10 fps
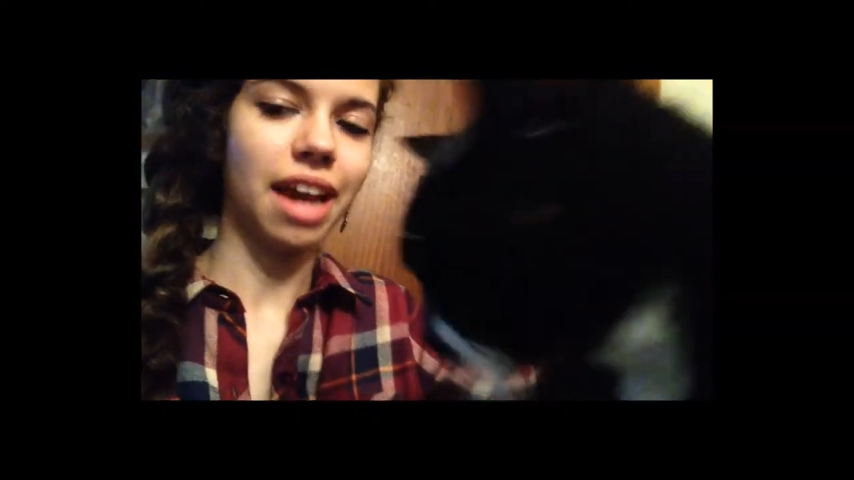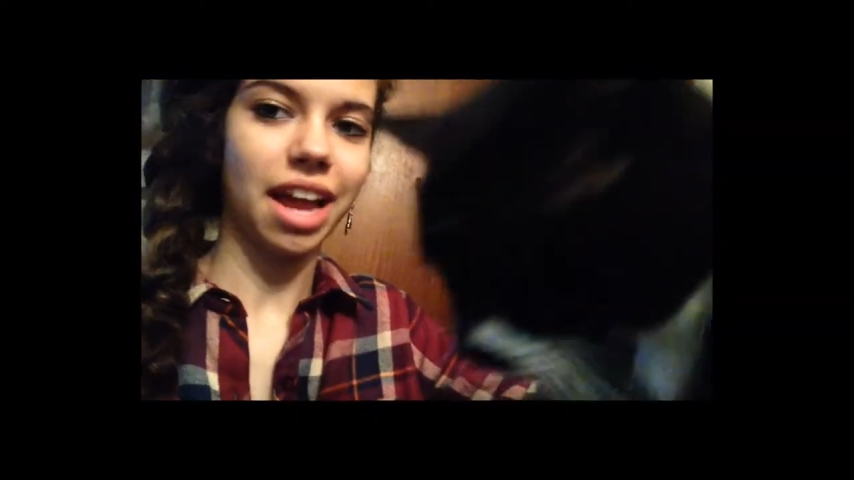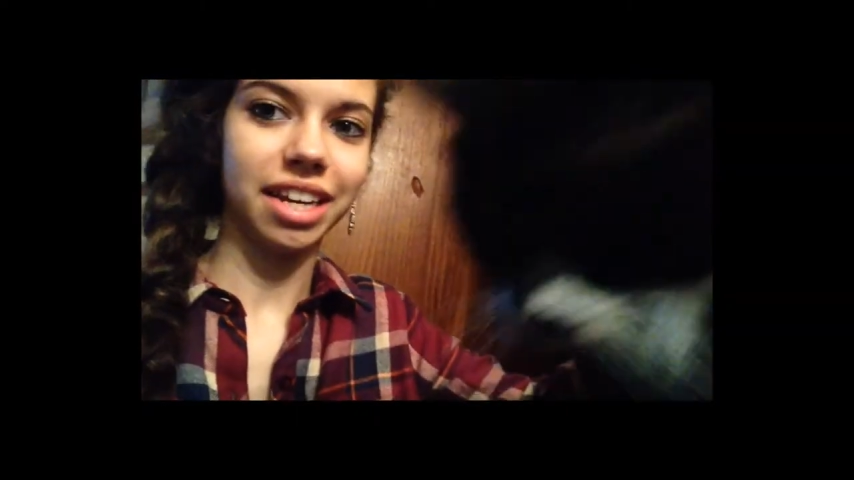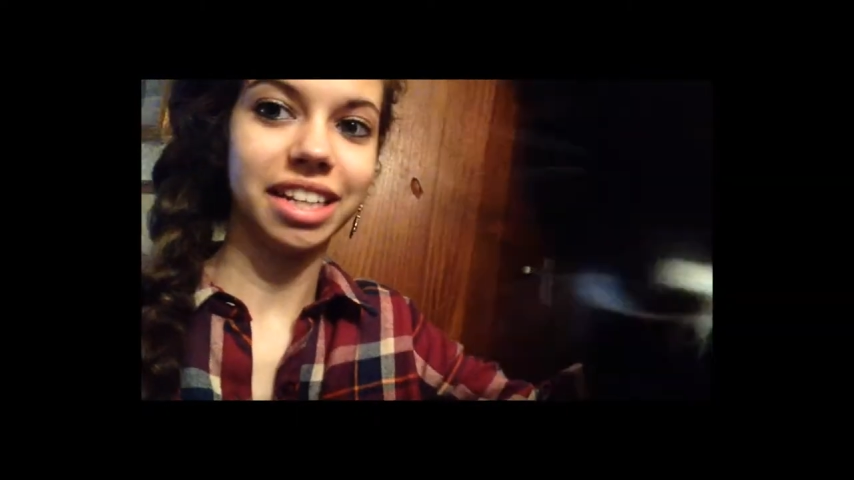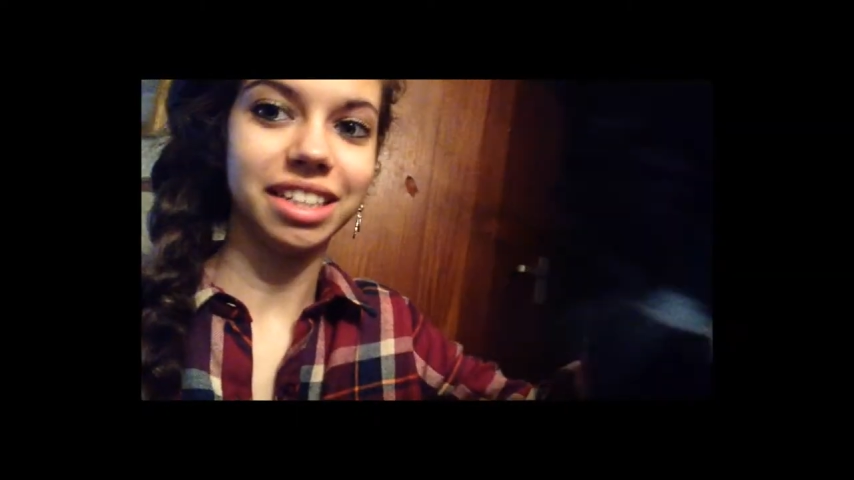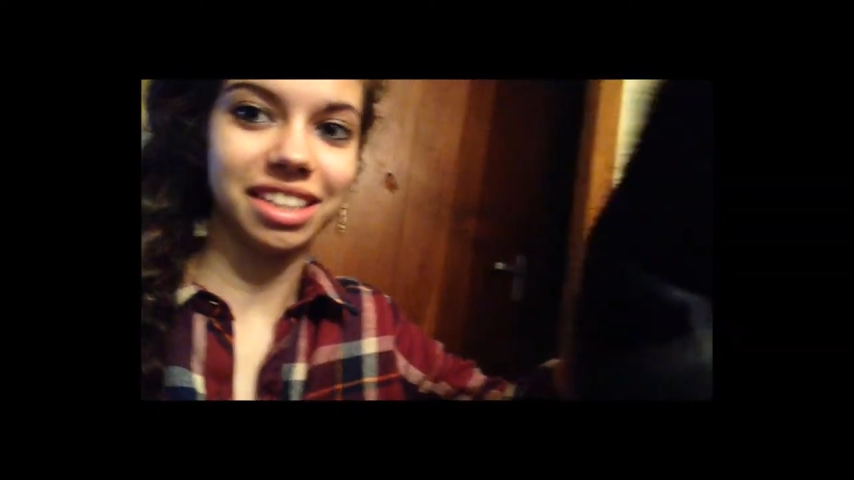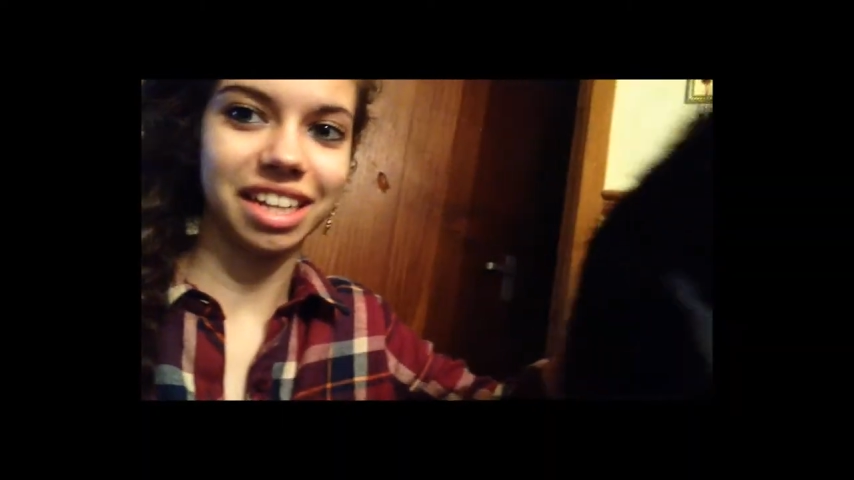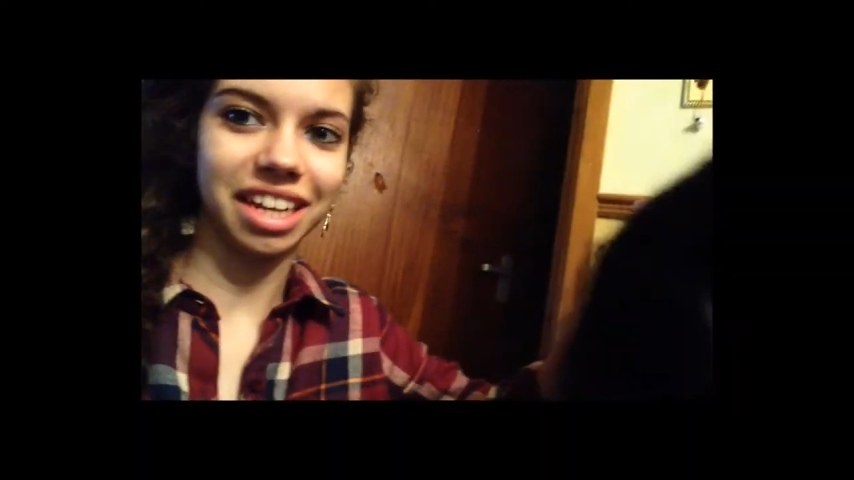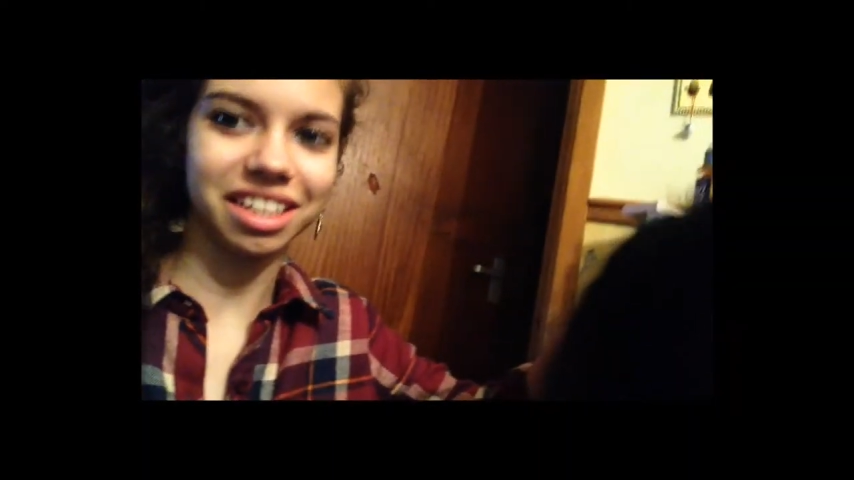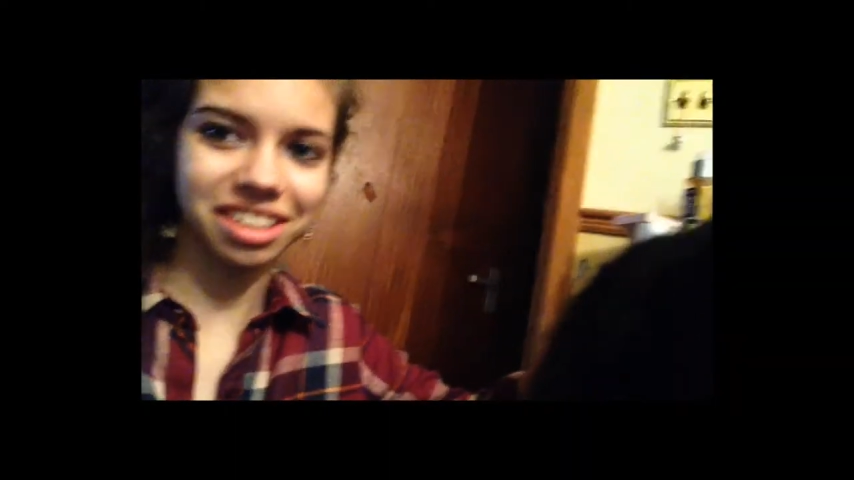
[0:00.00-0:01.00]
and he
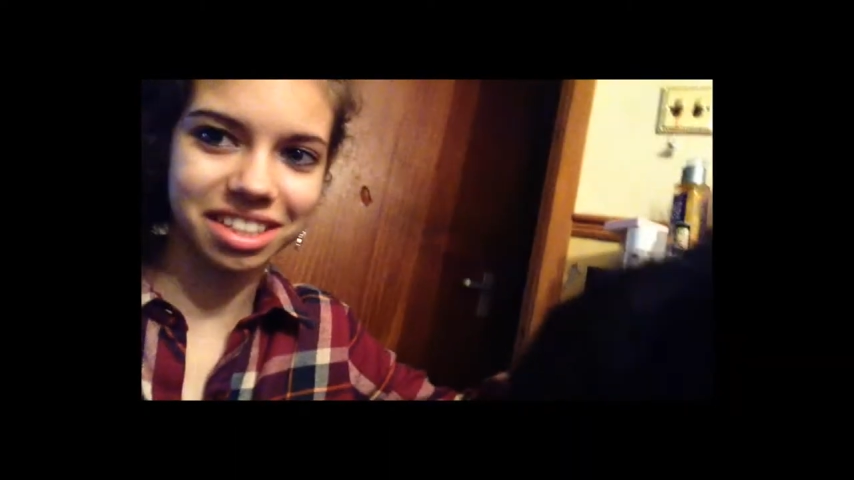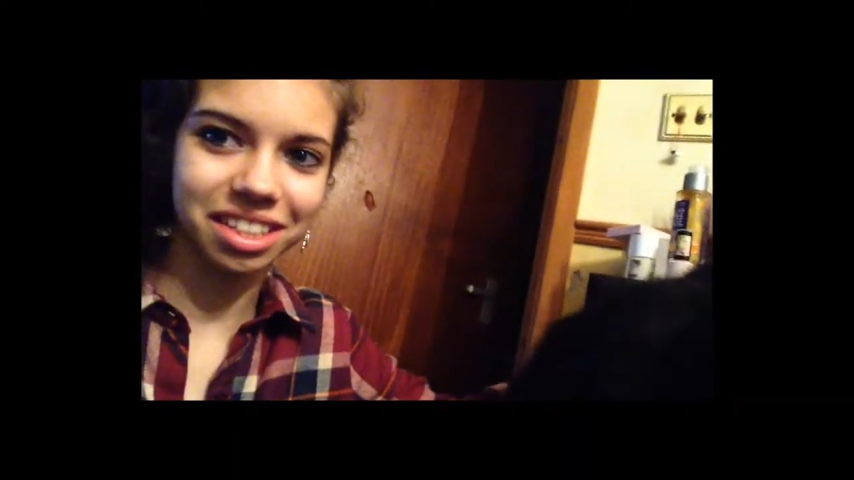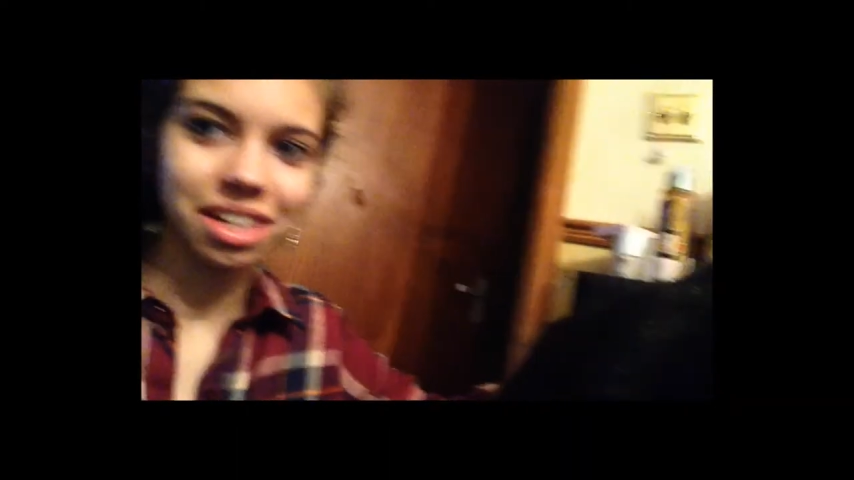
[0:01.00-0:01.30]
stinks,